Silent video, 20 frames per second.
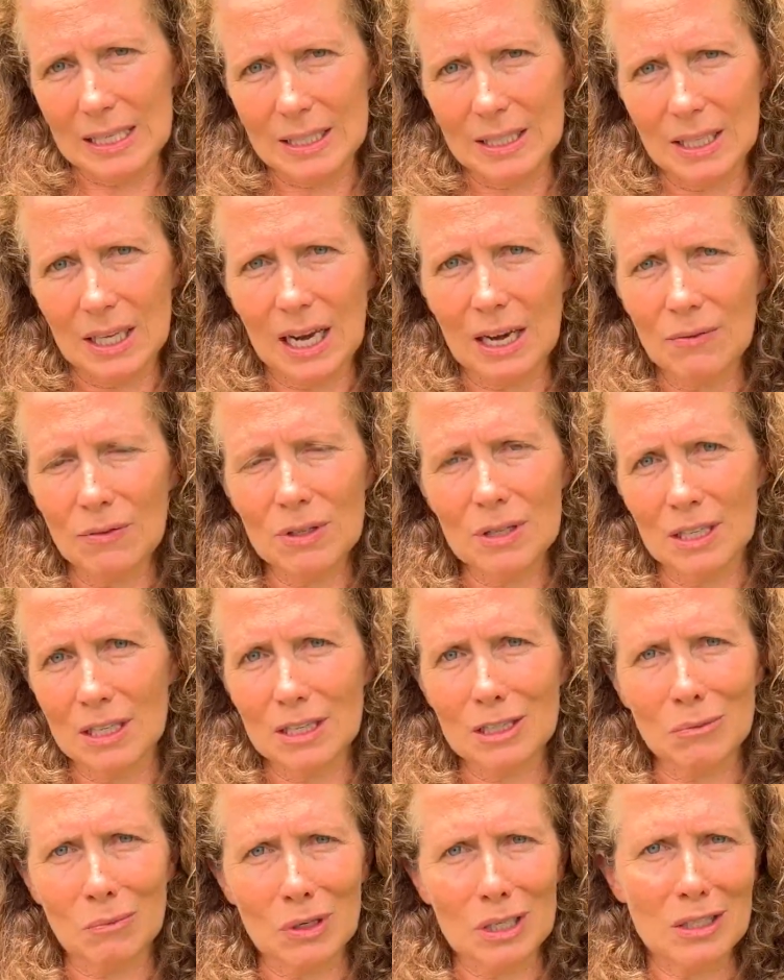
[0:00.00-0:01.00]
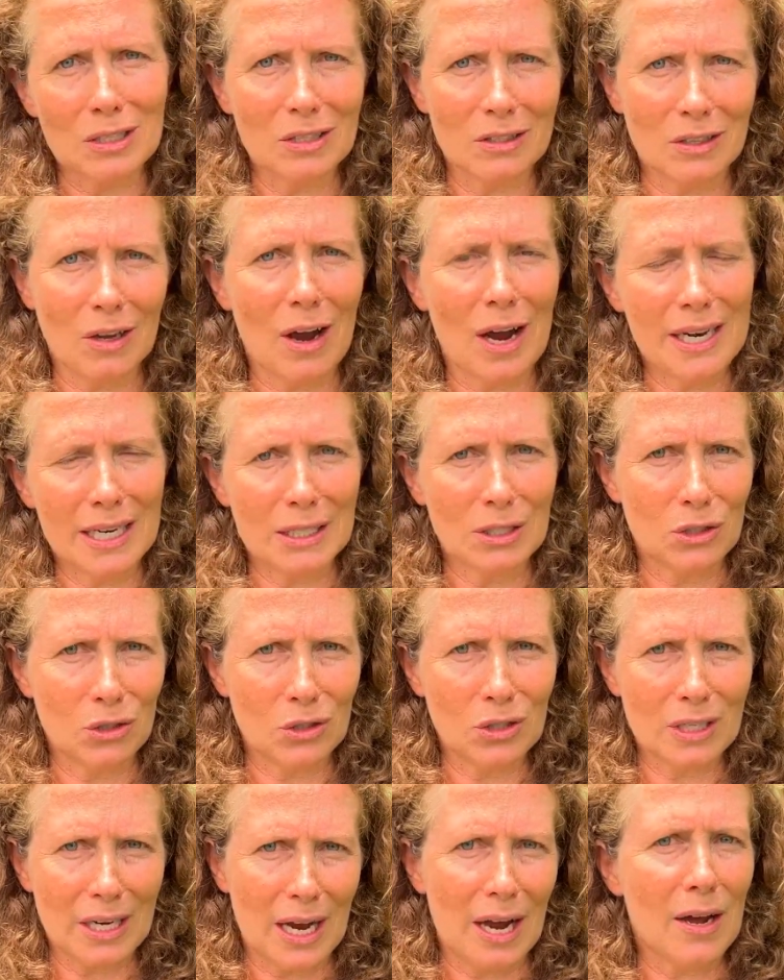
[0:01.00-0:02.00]
that everything that we design and
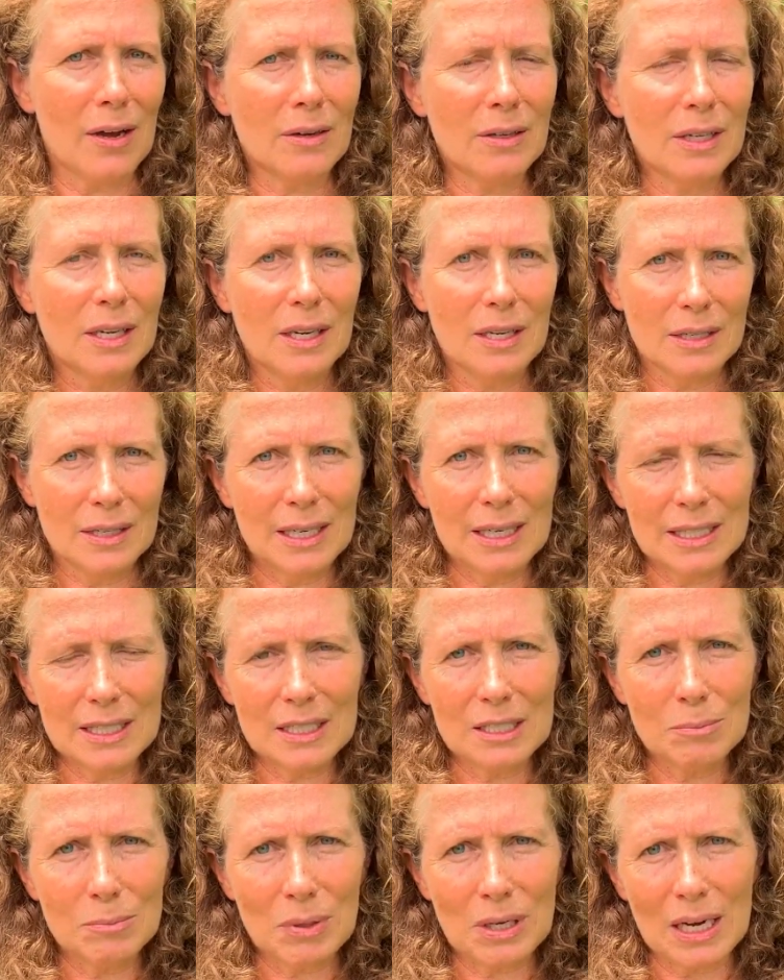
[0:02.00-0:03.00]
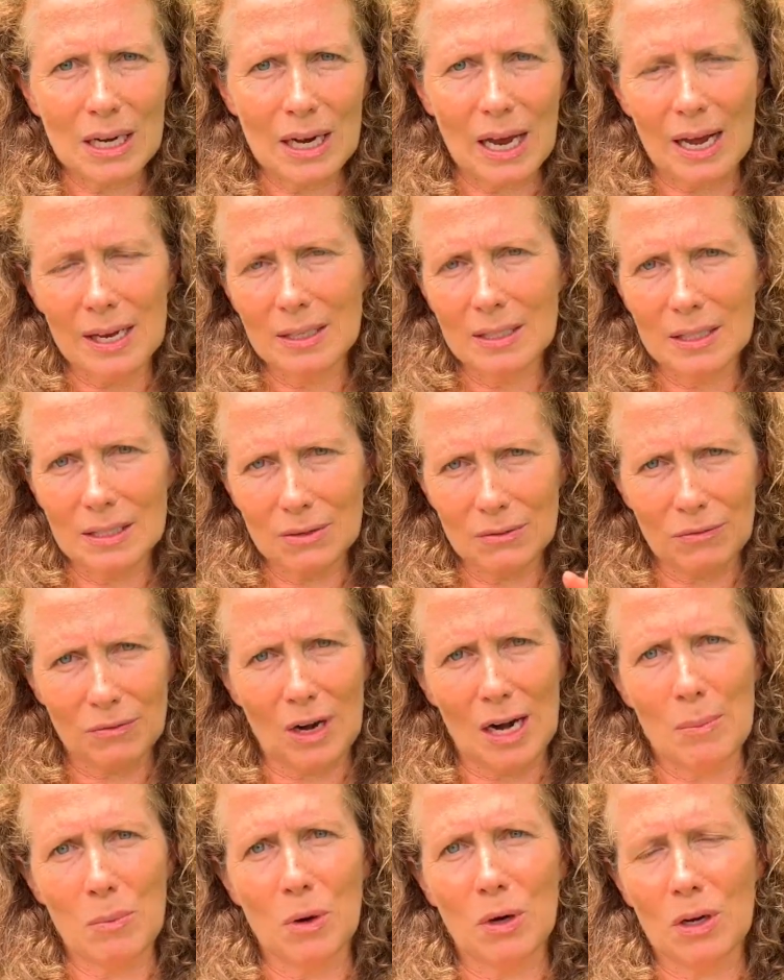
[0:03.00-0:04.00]
do now needs to be under the
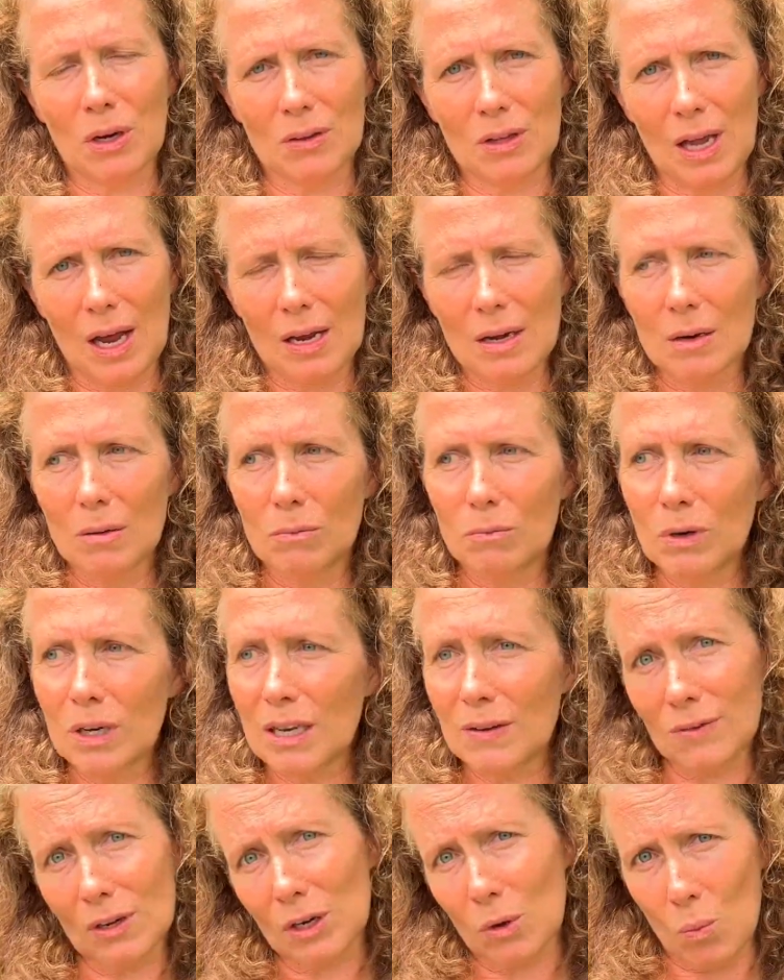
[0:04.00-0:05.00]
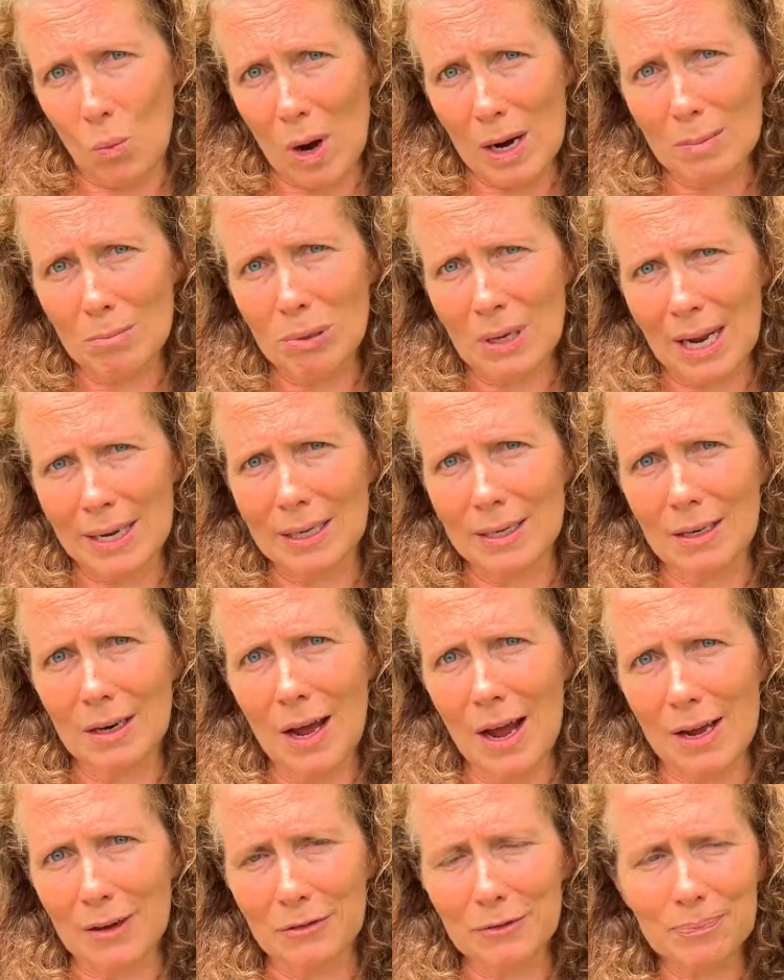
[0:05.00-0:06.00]
framework that we're living a one planet
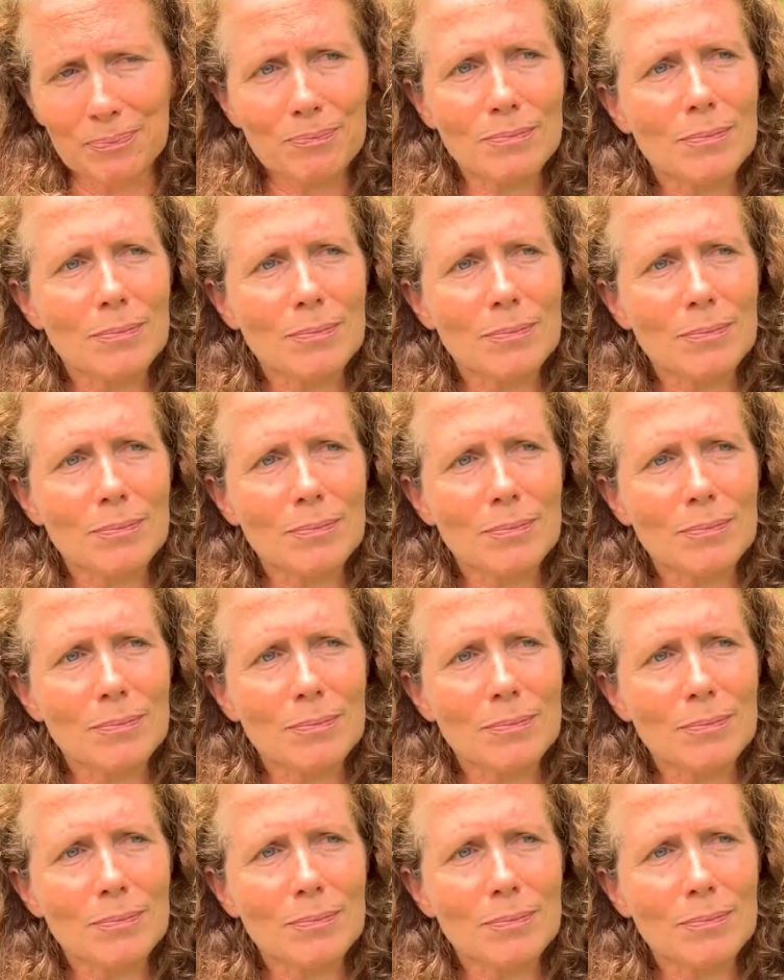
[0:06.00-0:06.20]
life.